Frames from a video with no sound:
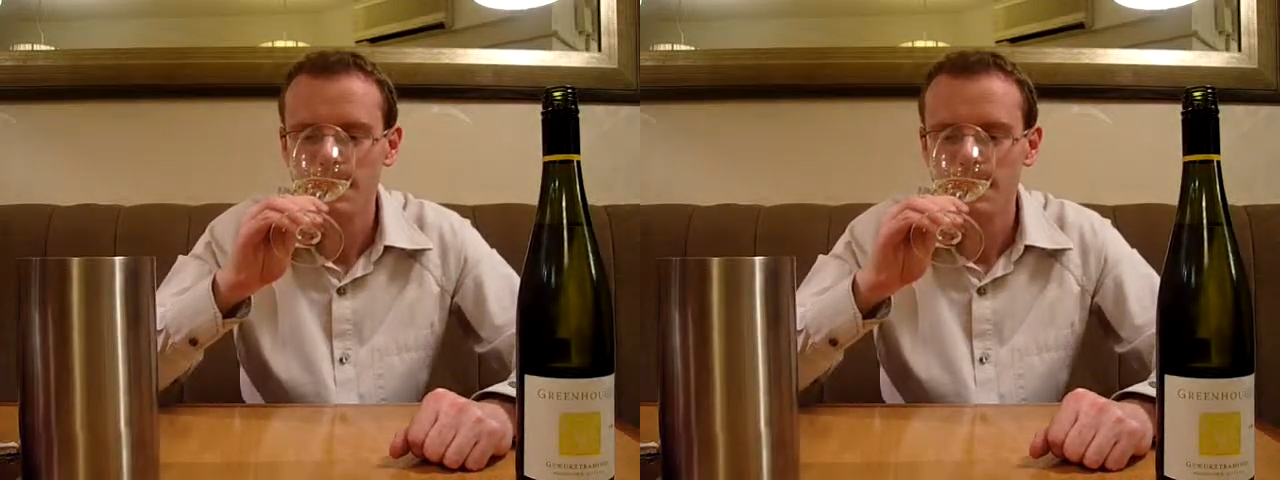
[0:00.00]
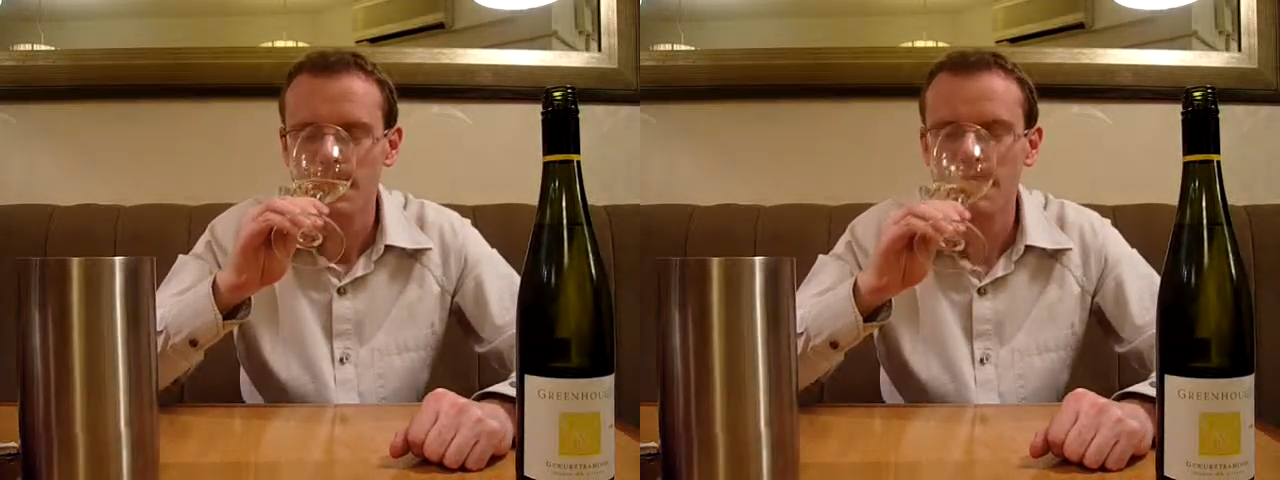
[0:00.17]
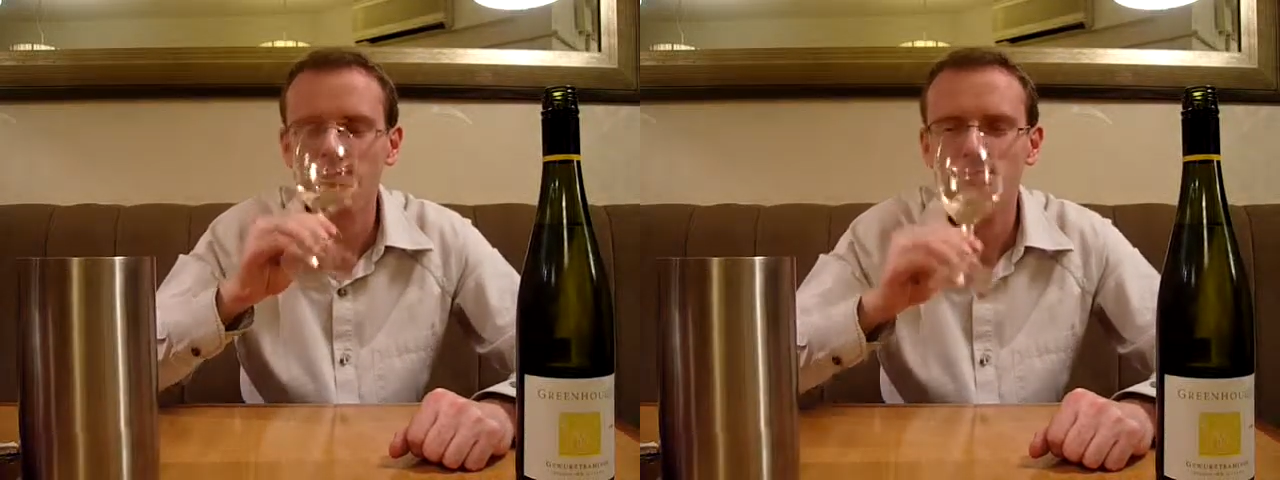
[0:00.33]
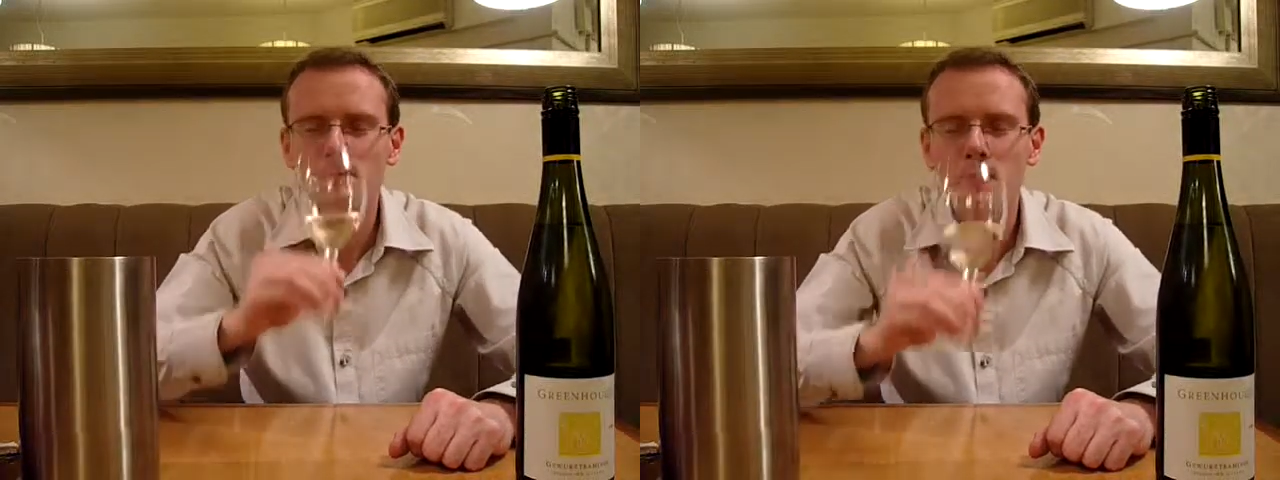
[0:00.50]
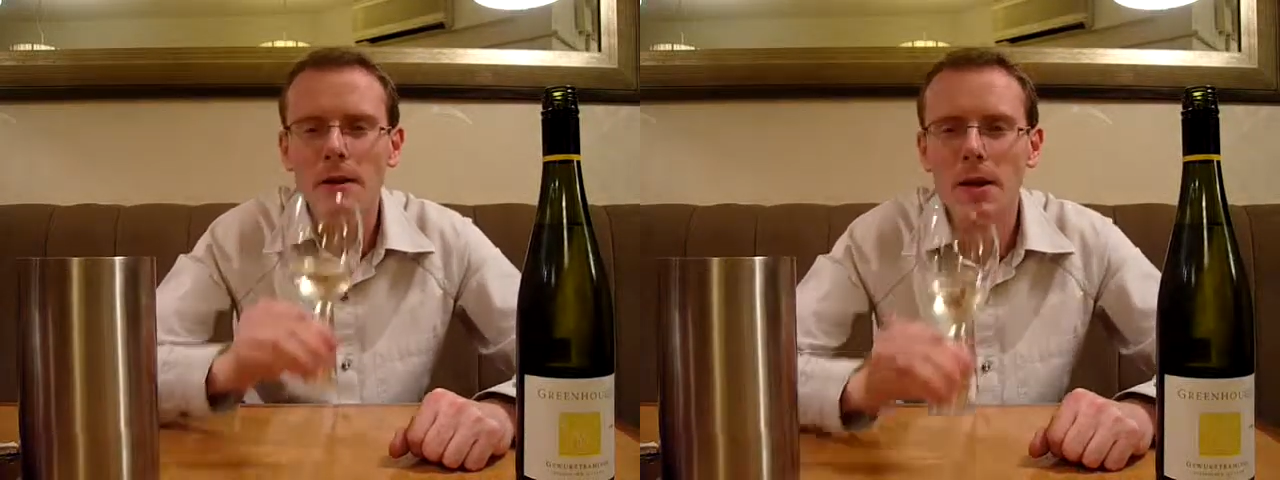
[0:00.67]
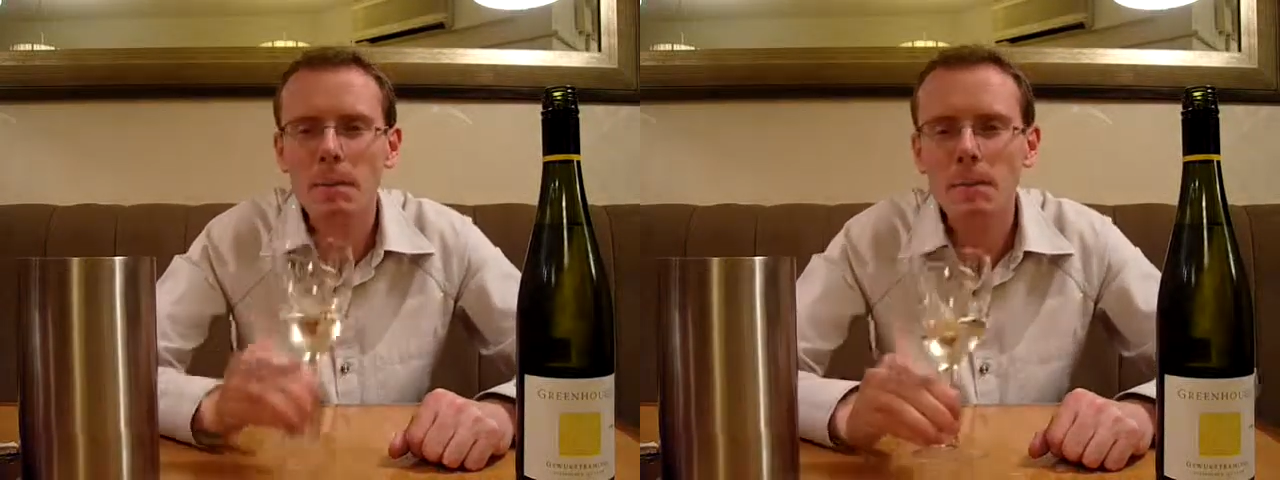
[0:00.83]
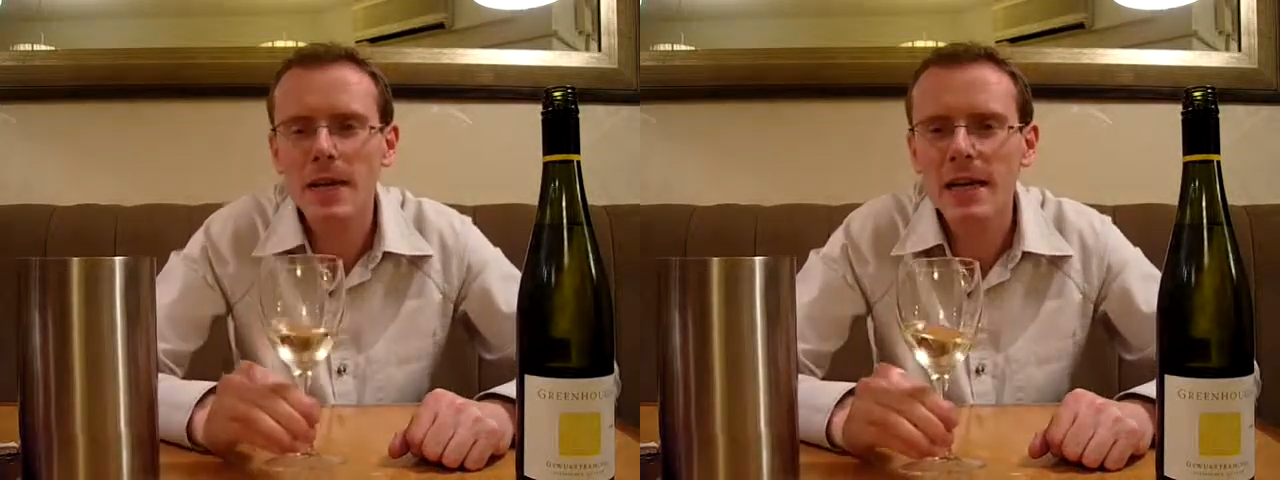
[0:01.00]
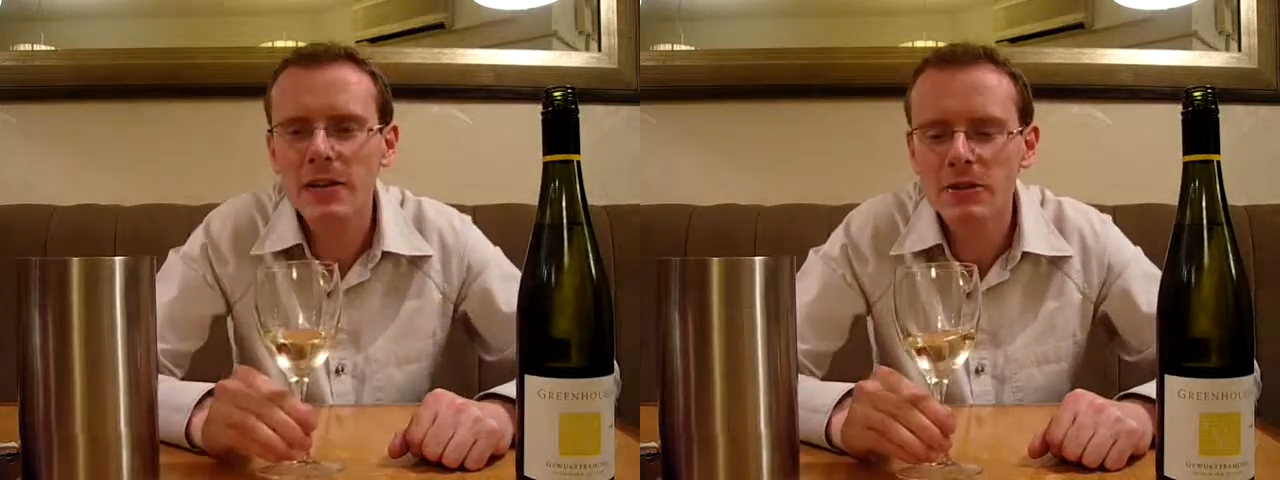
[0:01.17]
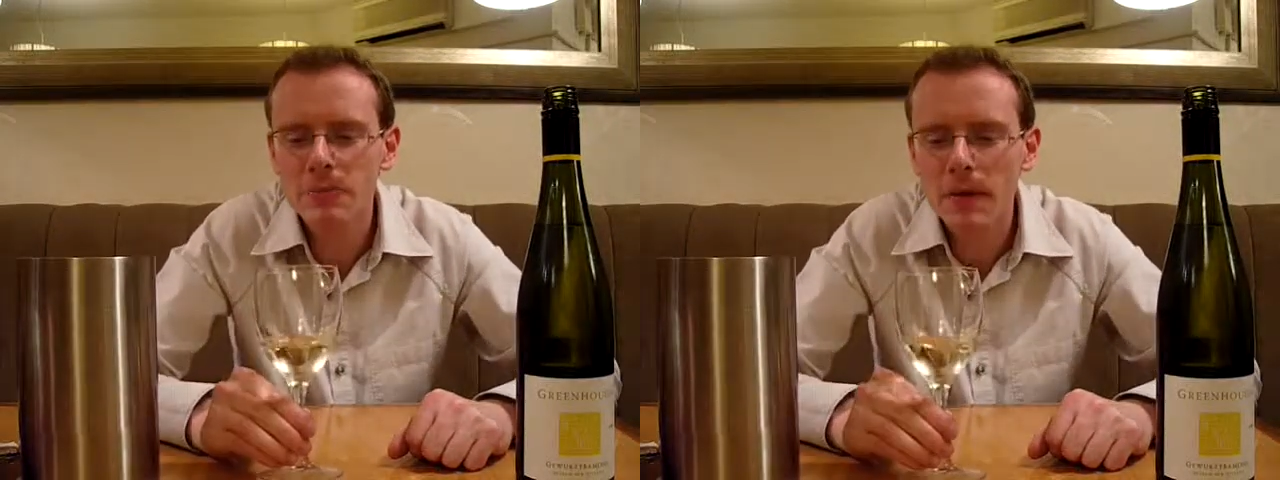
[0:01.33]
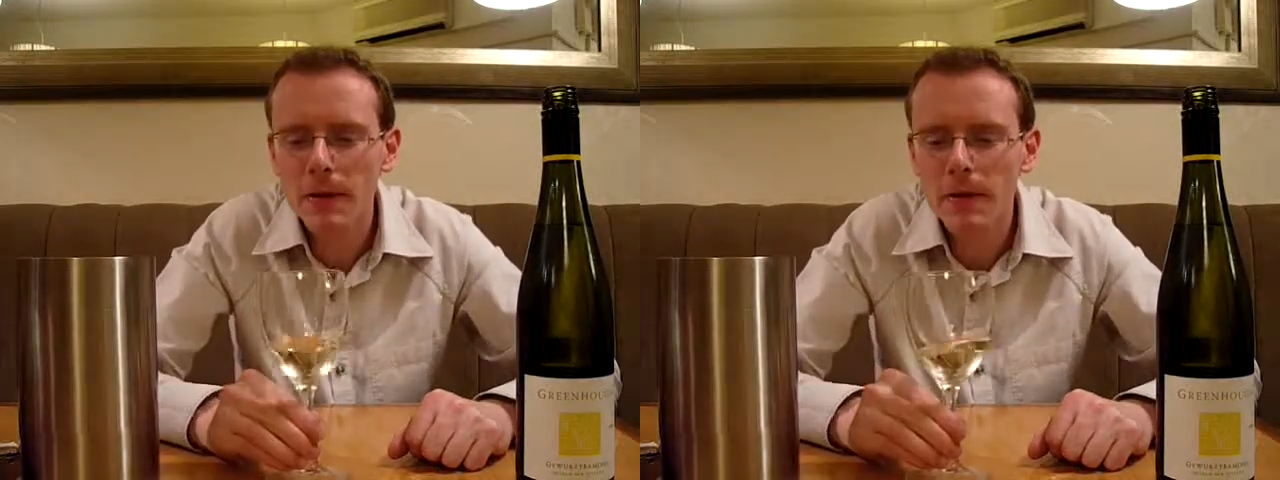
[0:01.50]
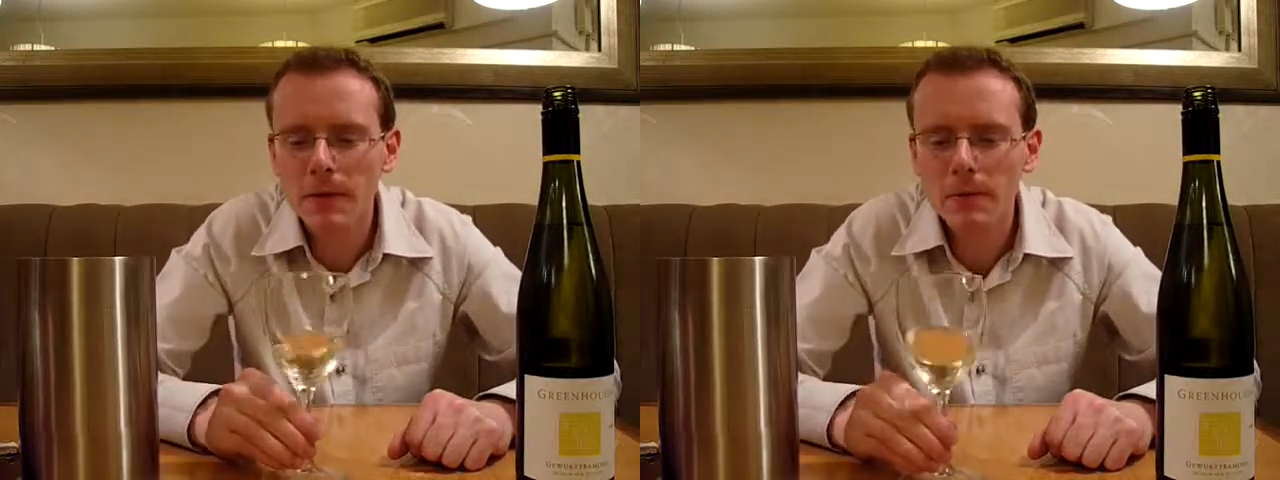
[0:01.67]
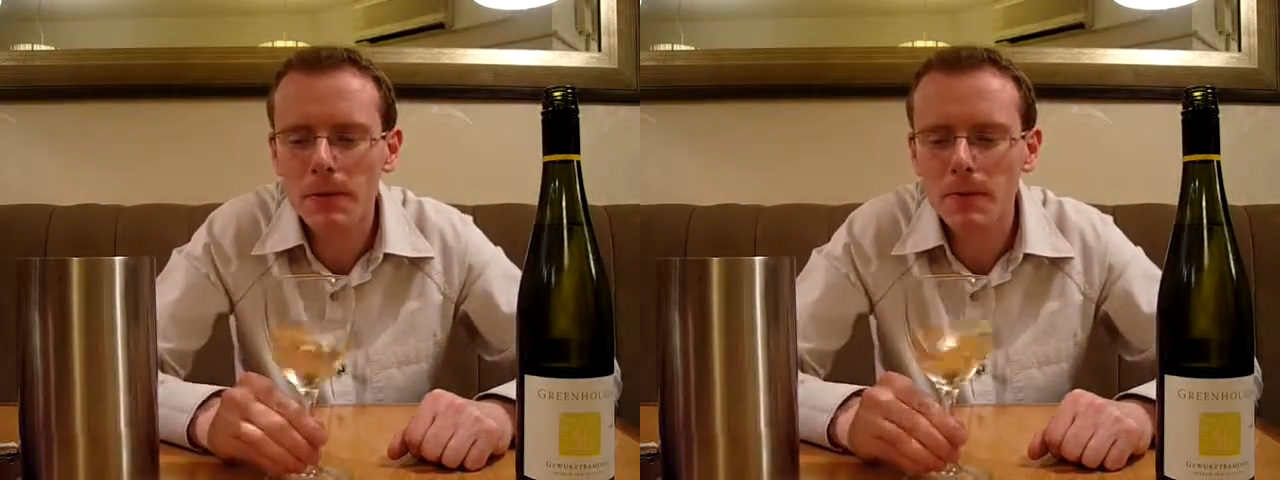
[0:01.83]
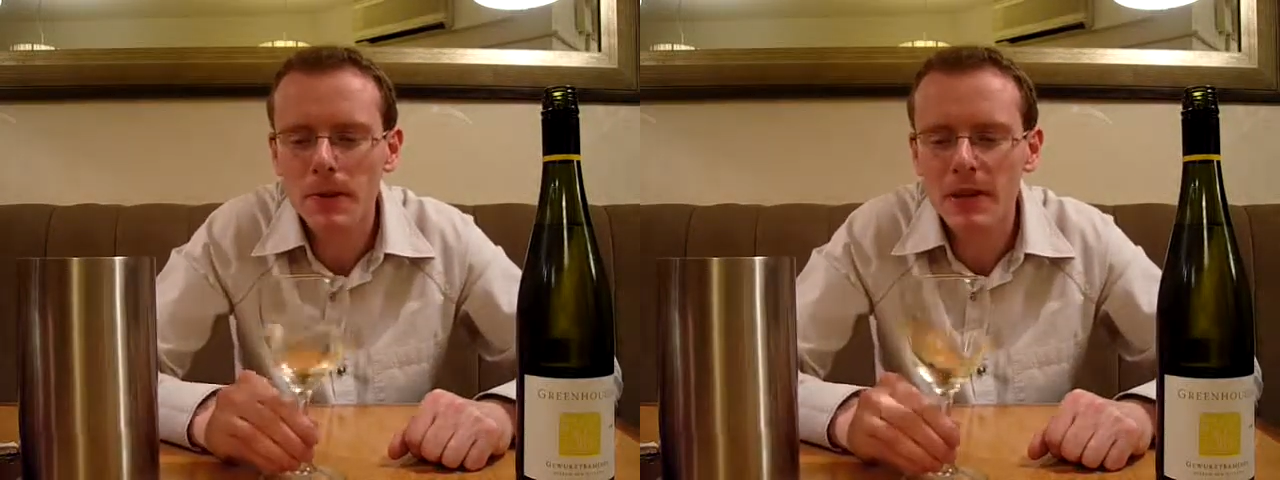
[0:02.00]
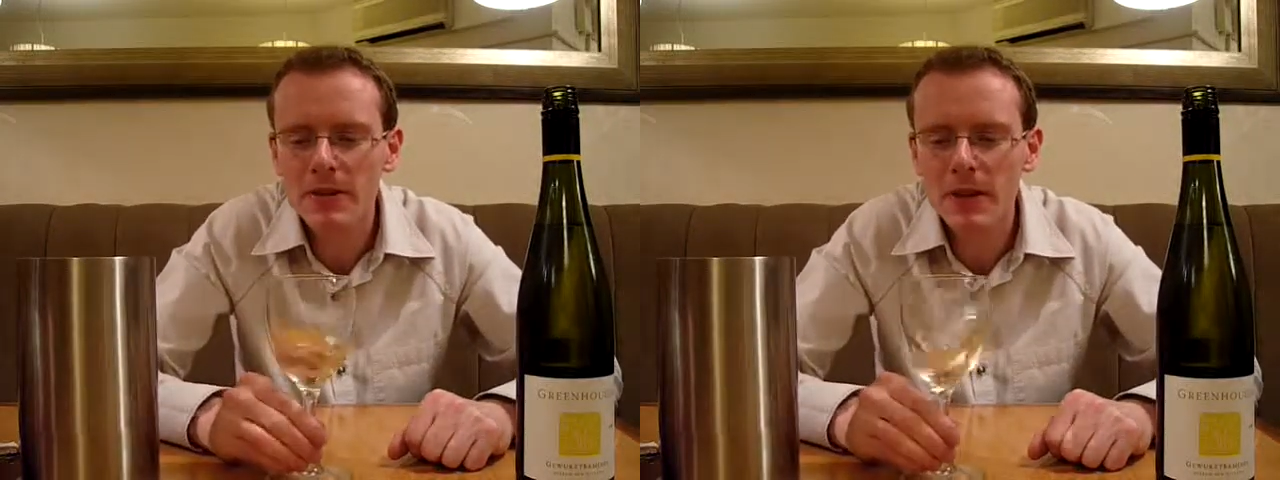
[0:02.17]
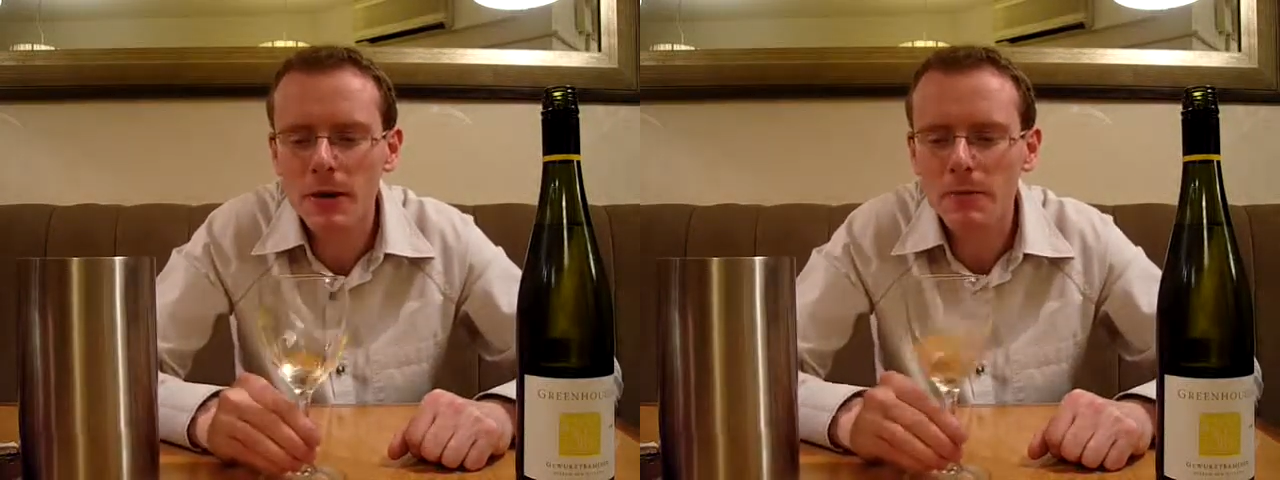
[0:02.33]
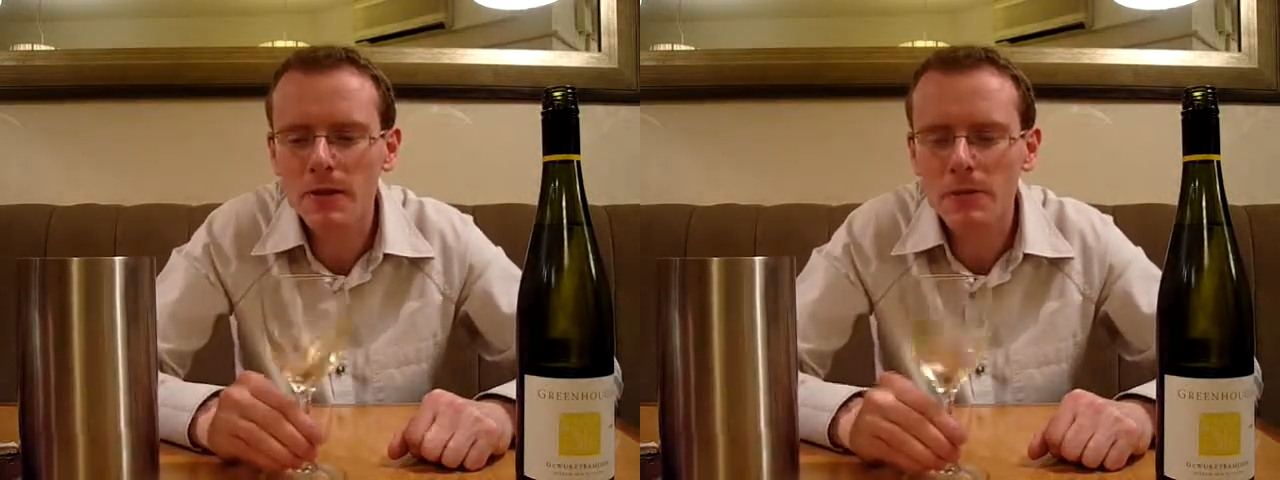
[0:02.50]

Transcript: a hmm, bit of peach, maybe a bit of peach element,